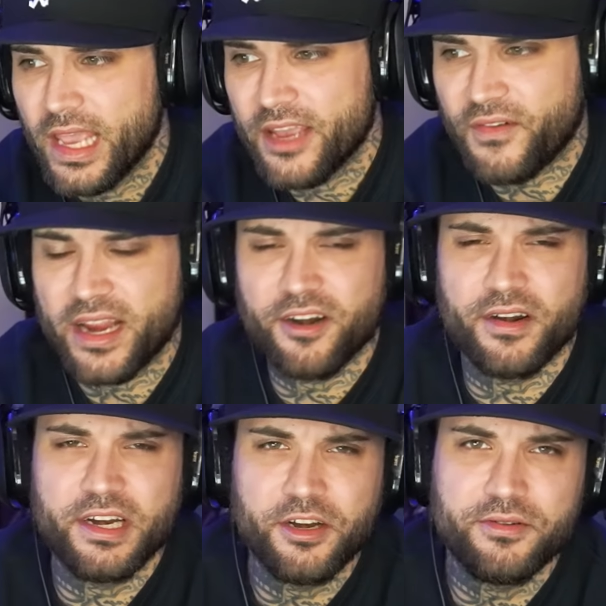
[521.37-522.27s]
If I hear
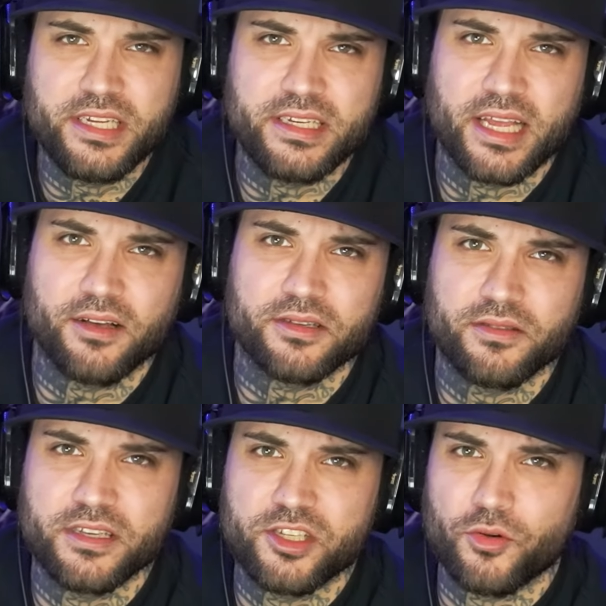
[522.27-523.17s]
any new details on
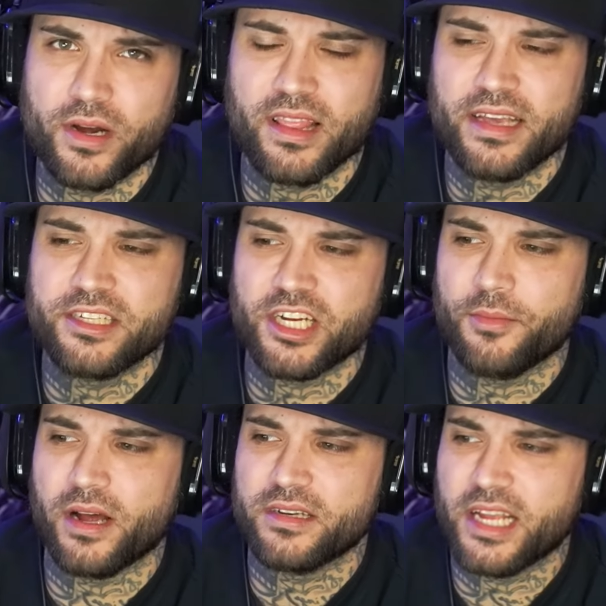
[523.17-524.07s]
this story, ladies and
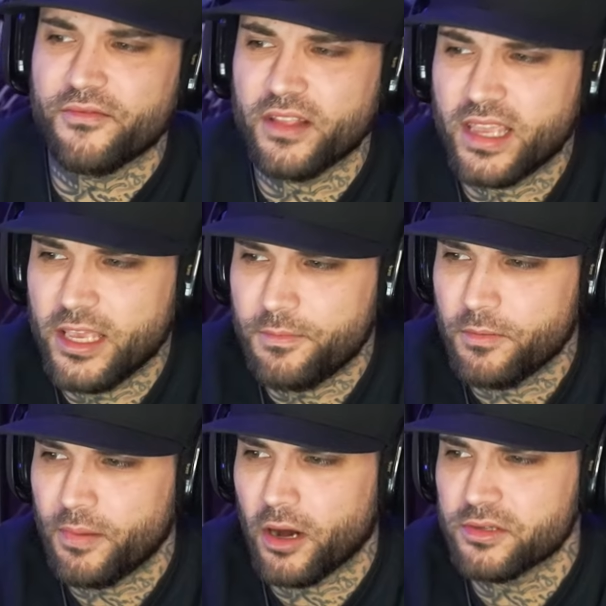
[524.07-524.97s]
gentlemen, I'll definitely keep you
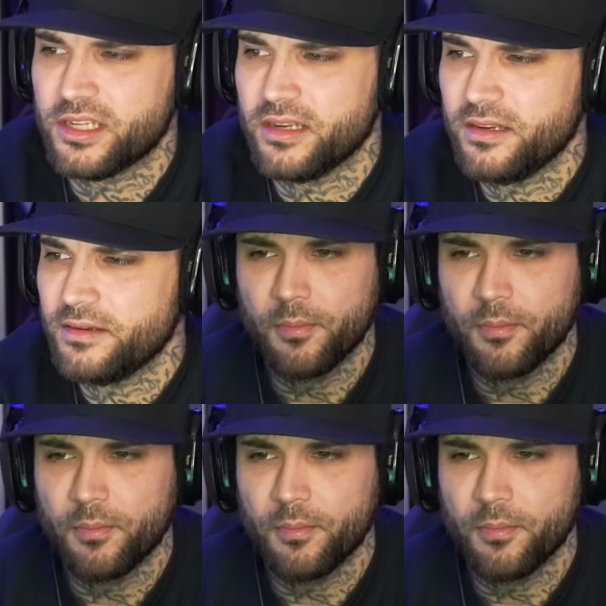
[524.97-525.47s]
posted.